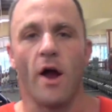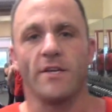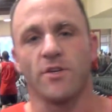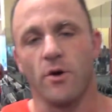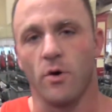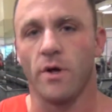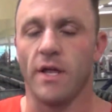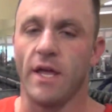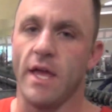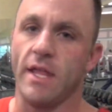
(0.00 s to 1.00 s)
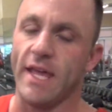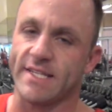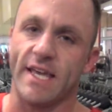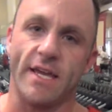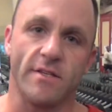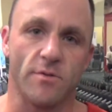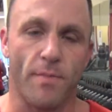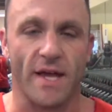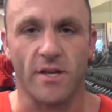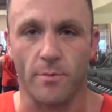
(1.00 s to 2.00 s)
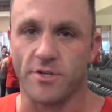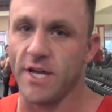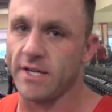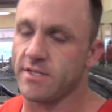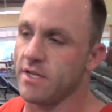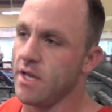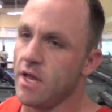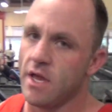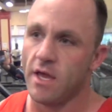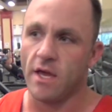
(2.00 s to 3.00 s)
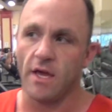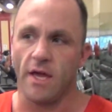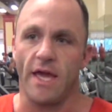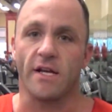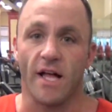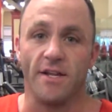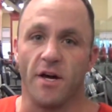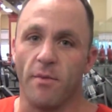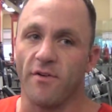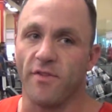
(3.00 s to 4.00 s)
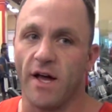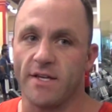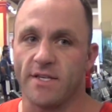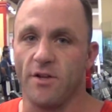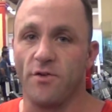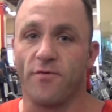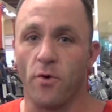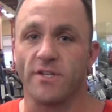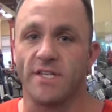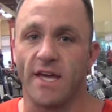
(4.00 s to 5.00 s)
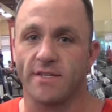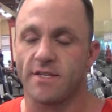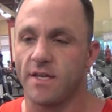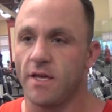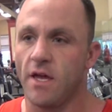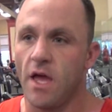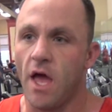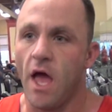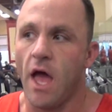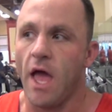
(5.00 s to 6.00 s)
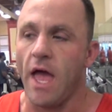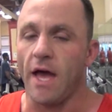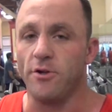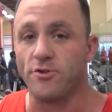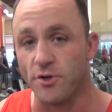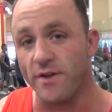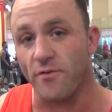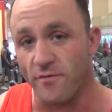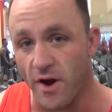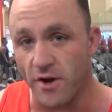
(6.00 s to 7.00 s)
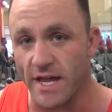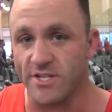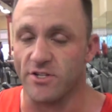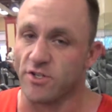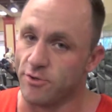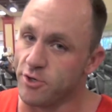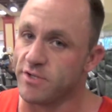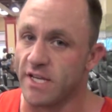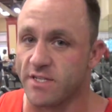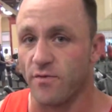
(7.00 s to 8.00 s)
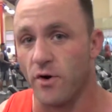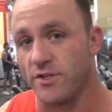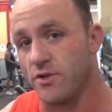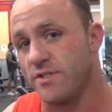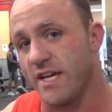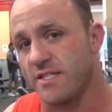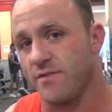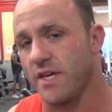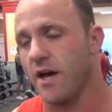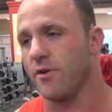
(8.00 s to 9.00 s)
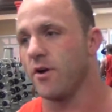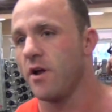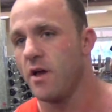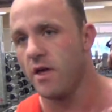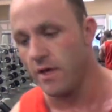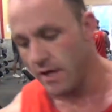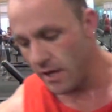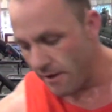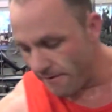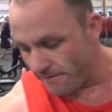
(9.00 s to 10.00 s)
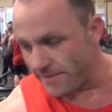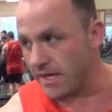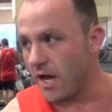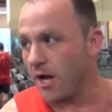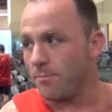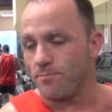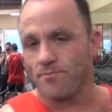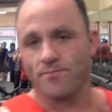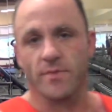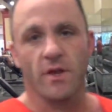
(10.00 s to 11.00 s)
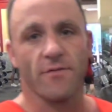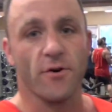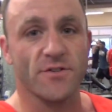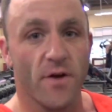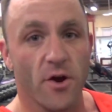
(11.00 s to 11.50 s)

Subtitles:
right, so next thing, back to upper chest, incline dumbbell flies. I do 4 sets. I do 2 different variations, so 2 sets of one, 2 sets of the other. The first